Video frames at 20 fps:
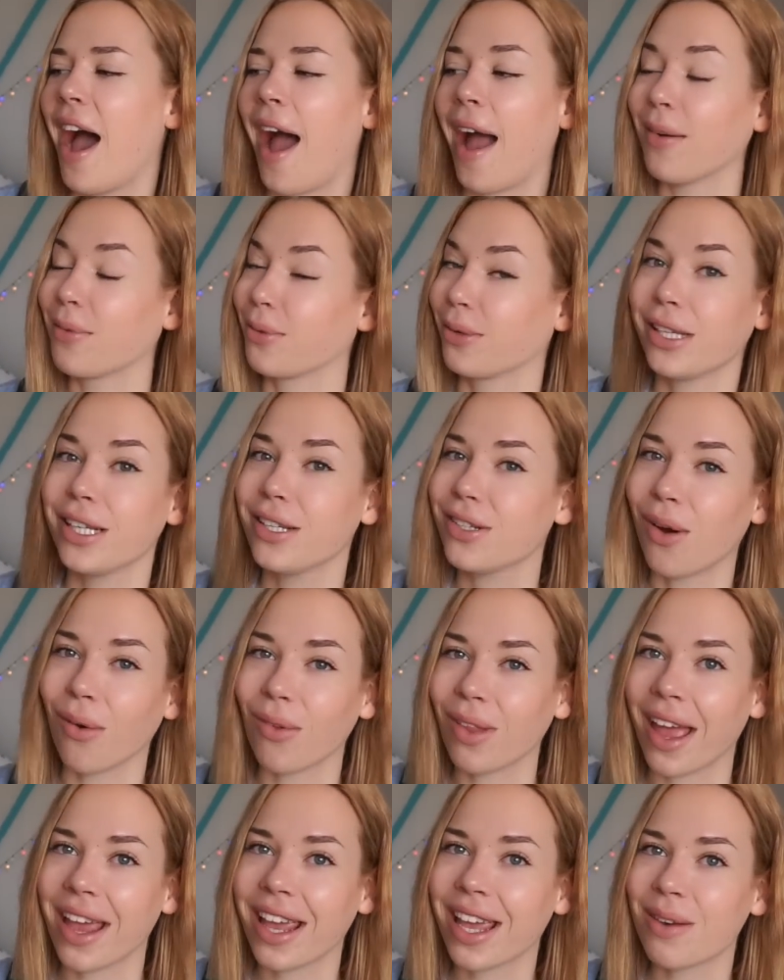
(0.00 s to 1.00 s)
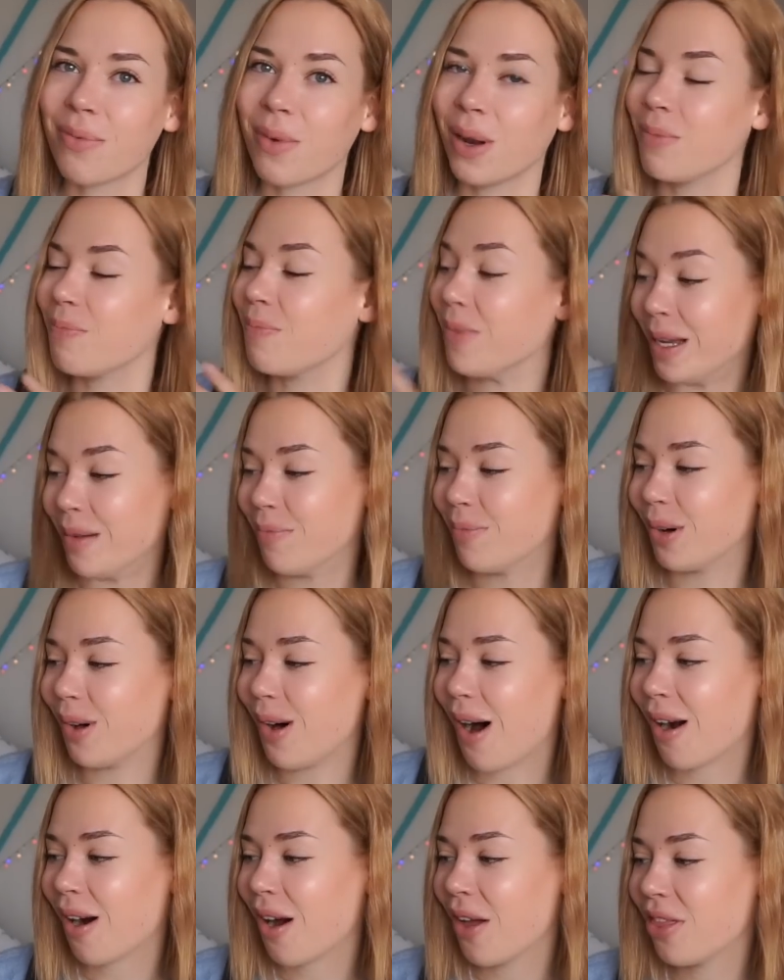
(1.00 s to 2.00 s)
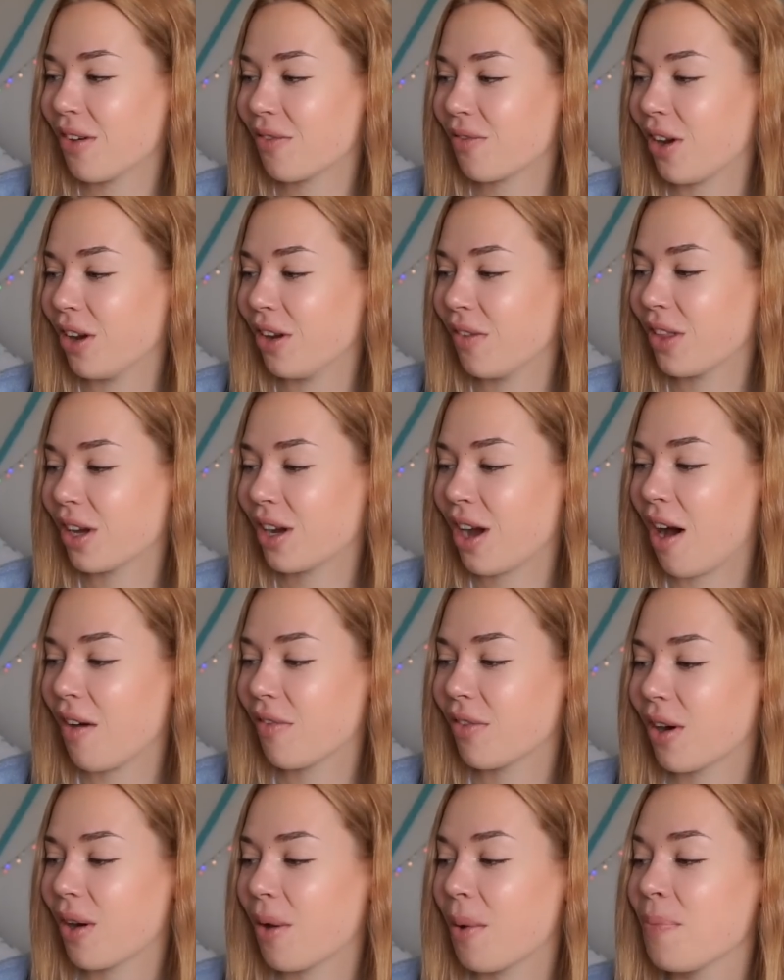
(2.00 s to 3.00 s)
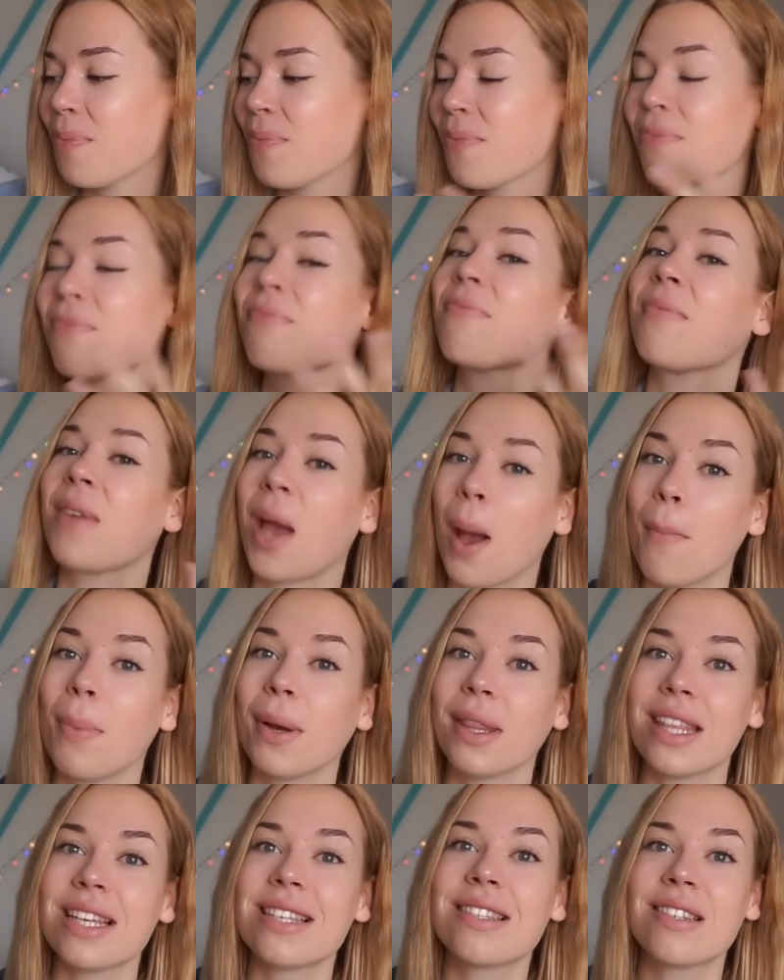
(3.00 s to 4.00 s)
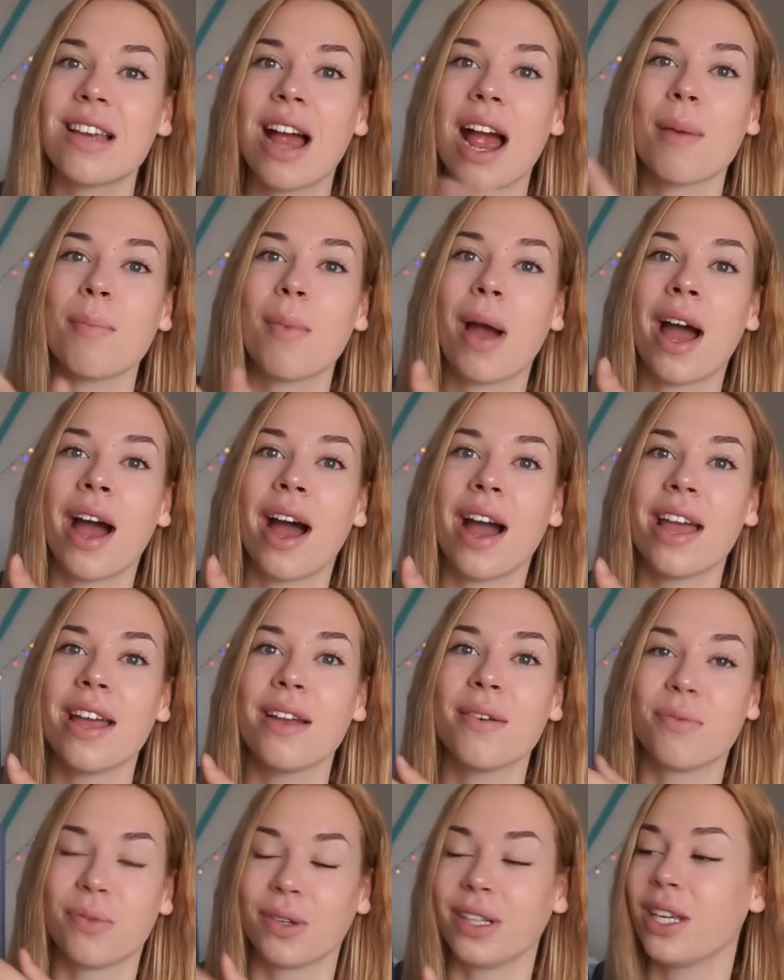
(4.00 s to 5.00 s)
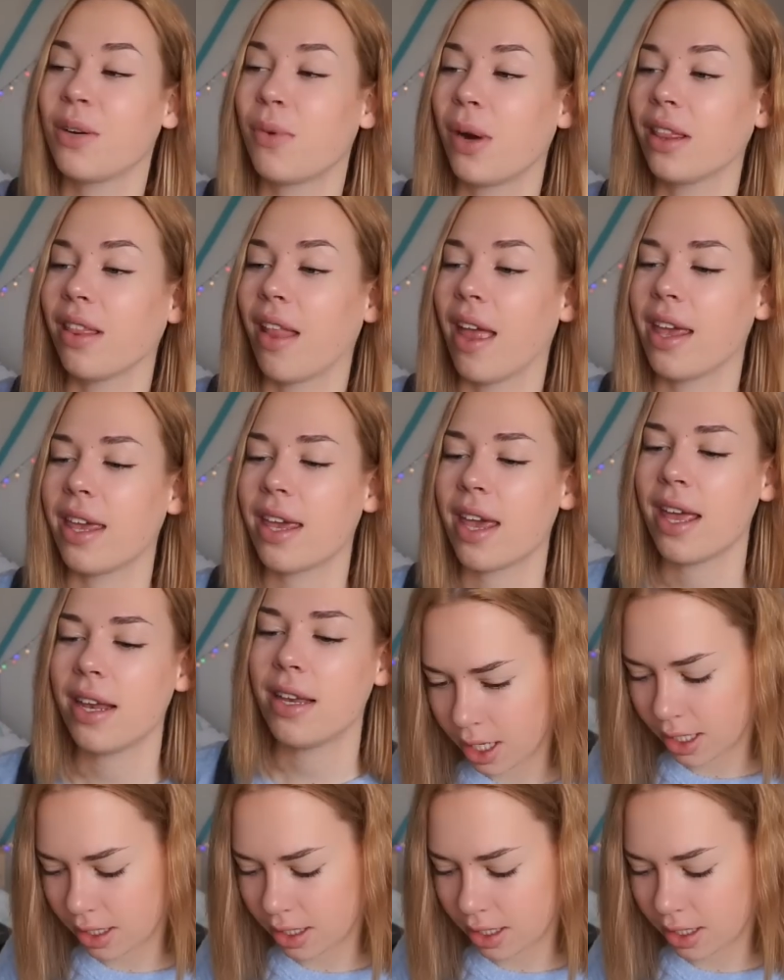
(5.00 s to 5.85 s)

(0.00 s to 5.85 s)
I really don't like it when people are on the front of the cover, but this time I really quite like it.